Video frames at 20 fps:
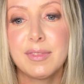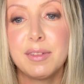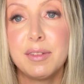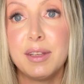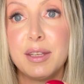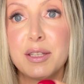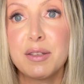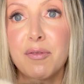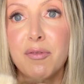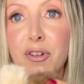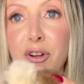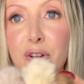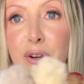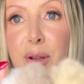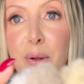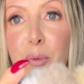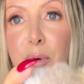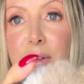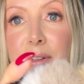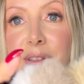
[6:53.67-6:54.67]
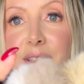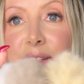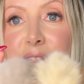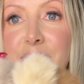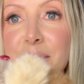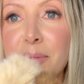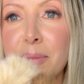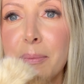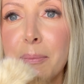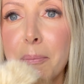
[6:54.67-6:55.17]
these furry
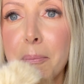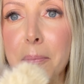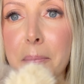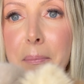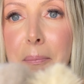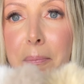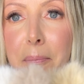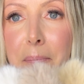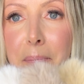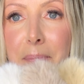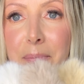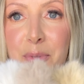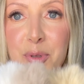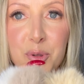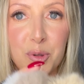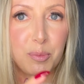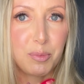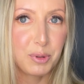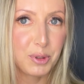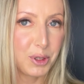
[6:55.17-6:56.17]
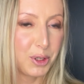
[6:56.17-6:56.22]
ones super